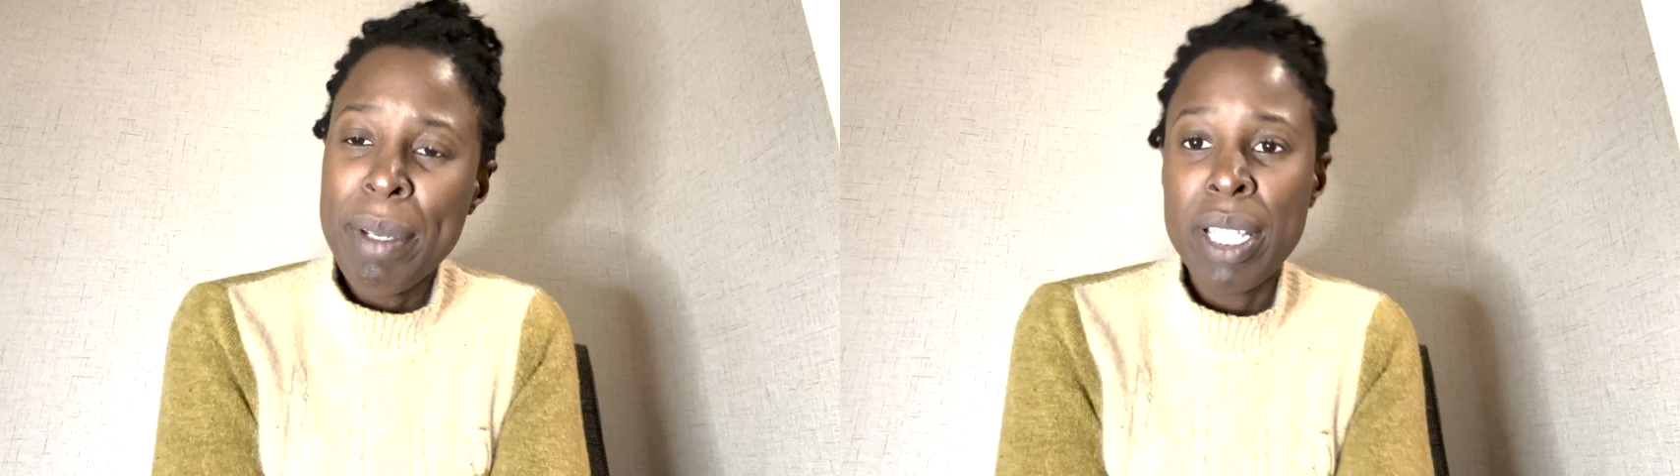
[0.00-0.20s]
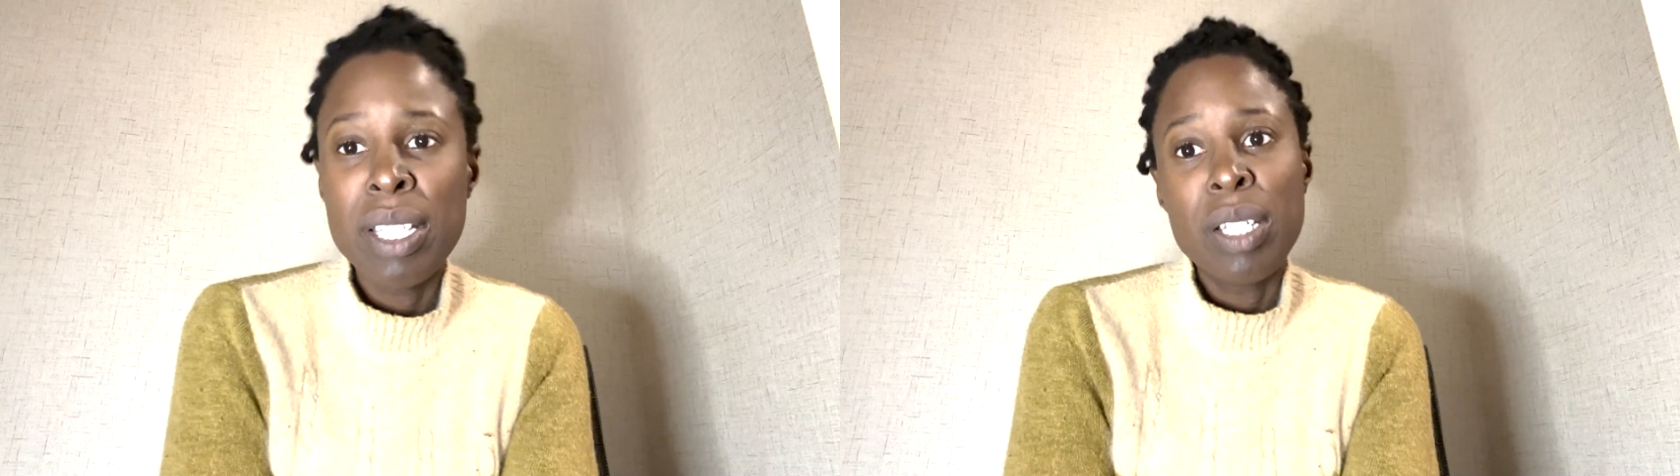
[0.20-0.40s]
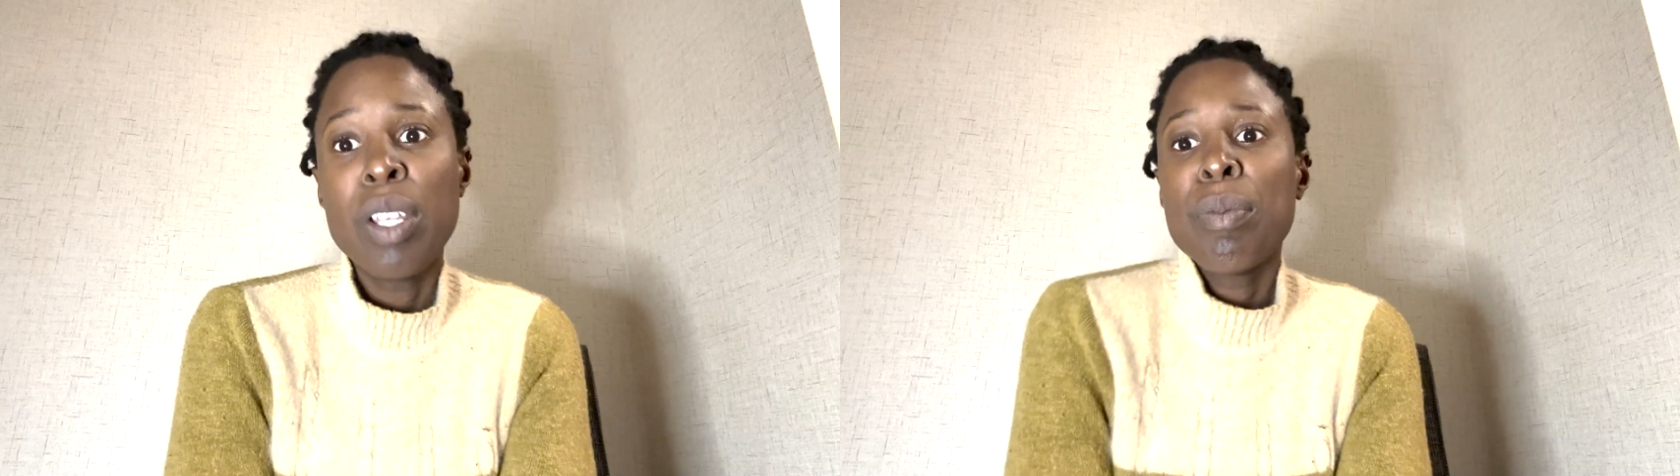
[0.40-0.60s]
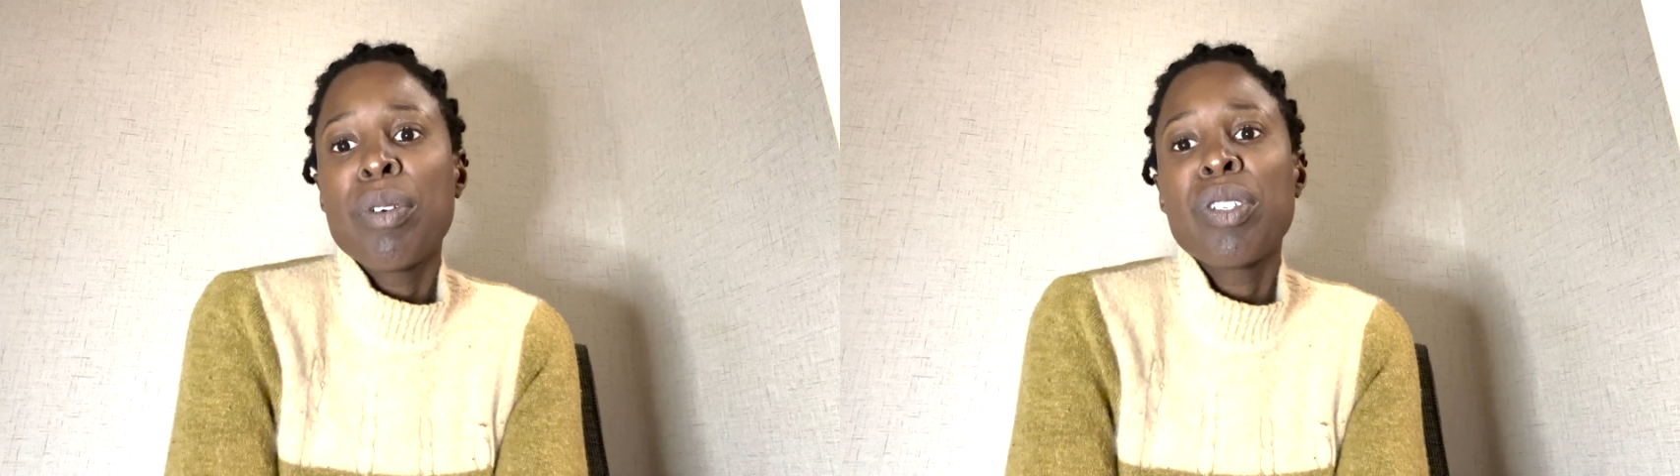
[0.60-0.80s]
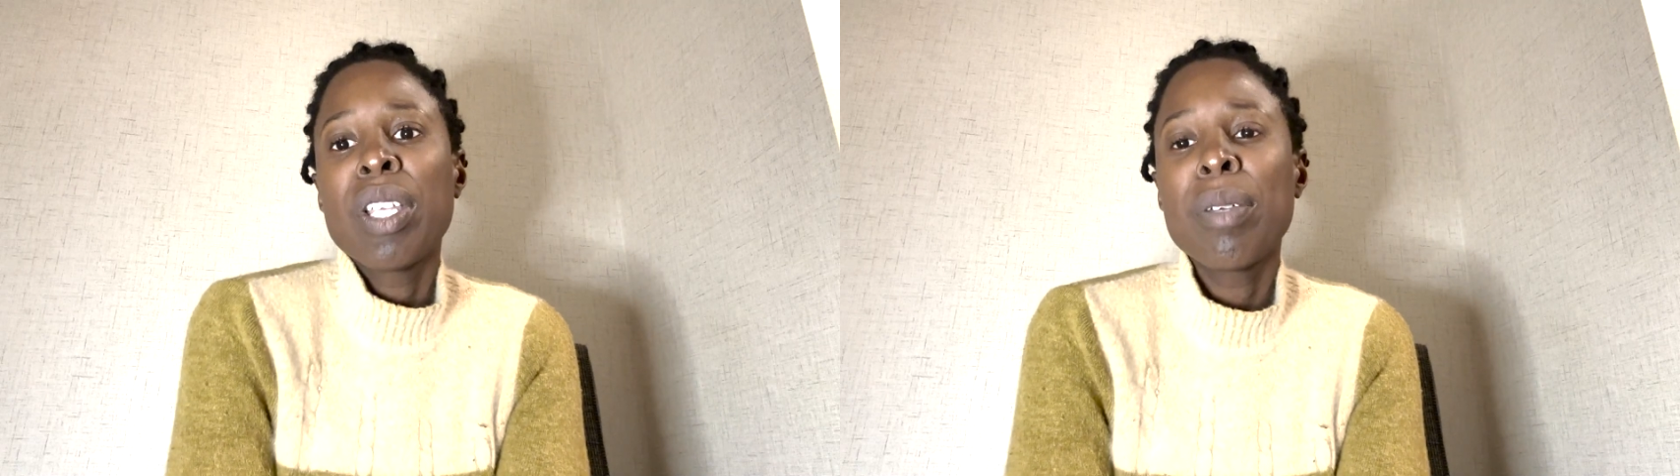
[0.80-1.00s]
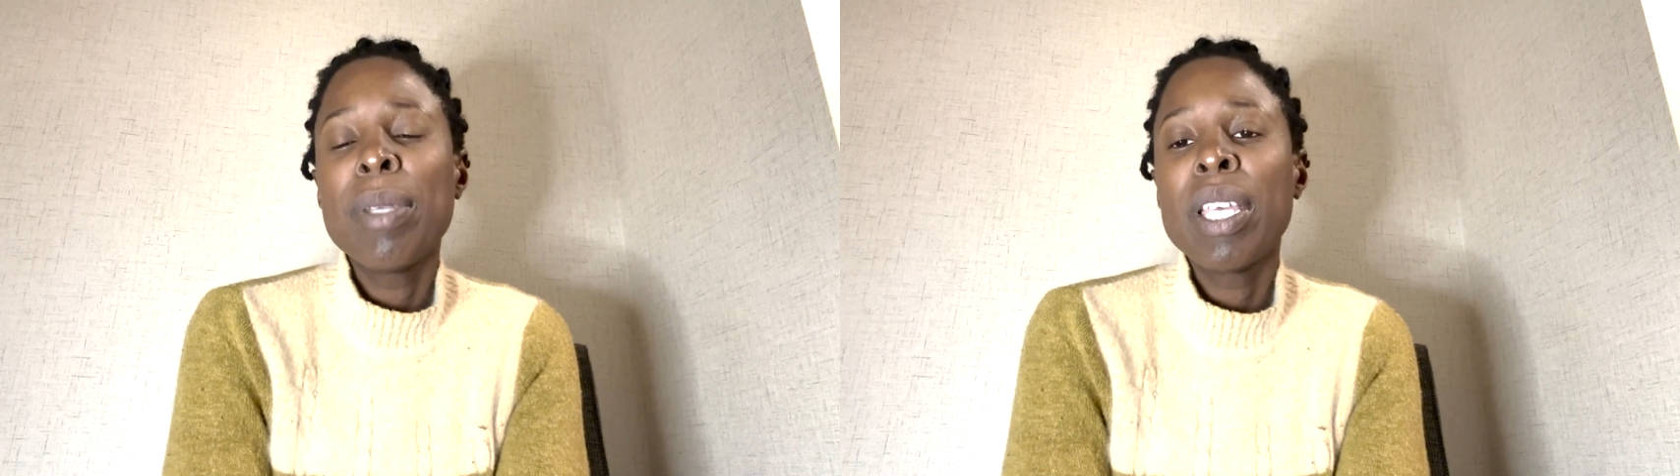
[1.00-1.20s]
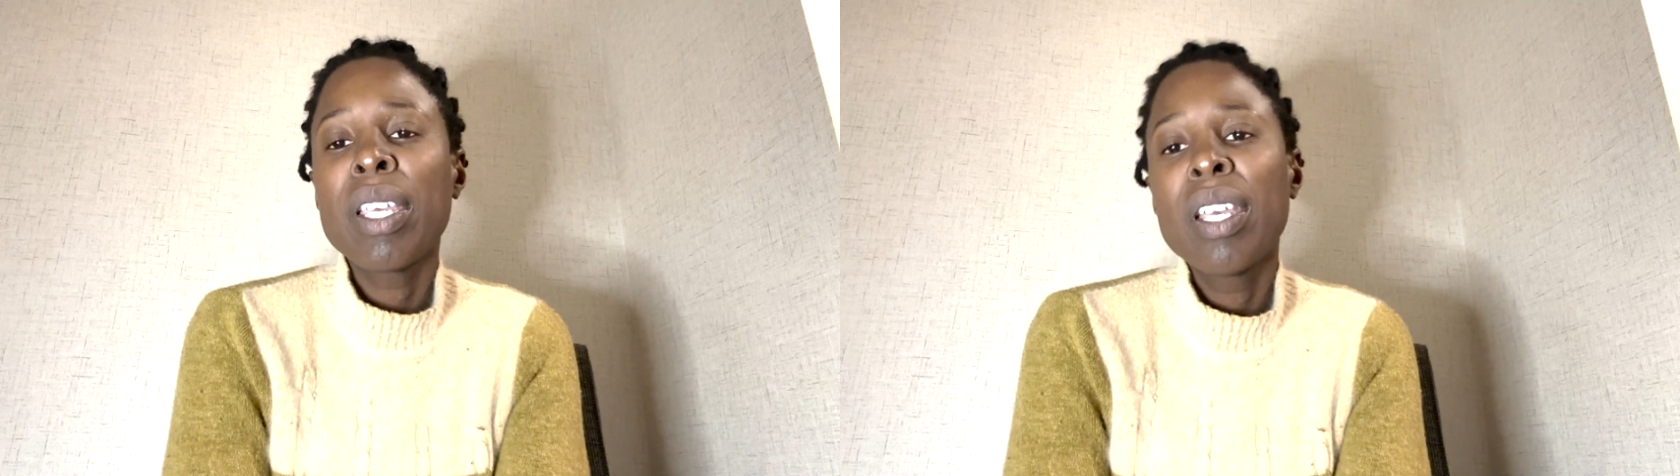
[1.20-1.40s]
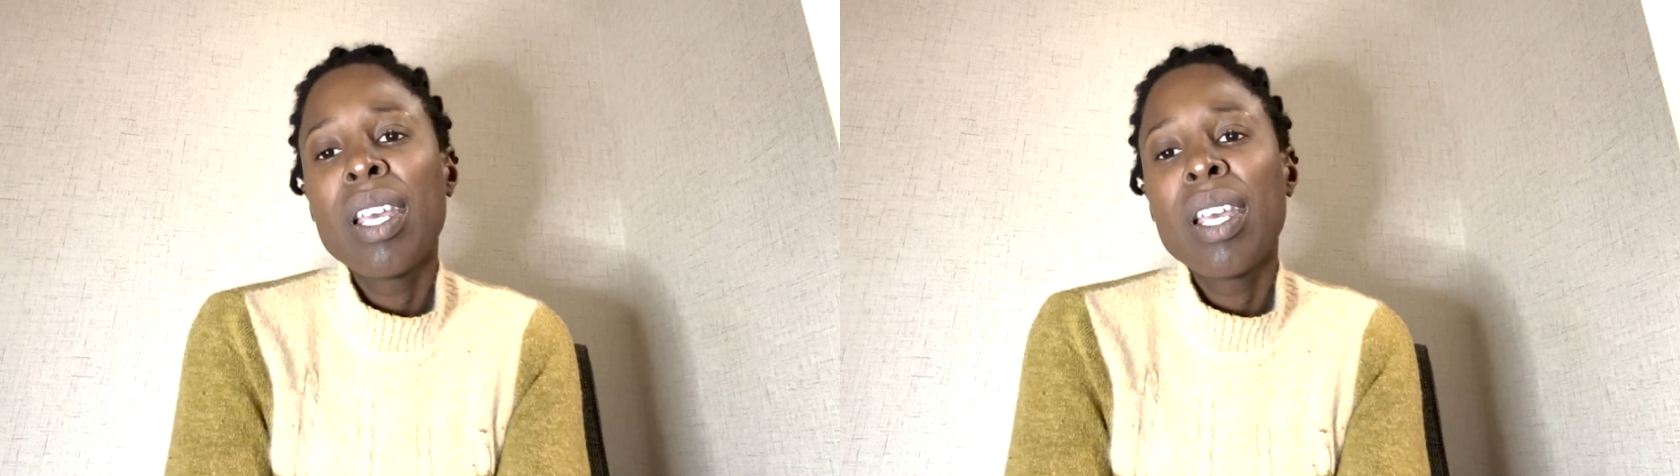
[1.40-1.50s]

And then to another person, they could be like,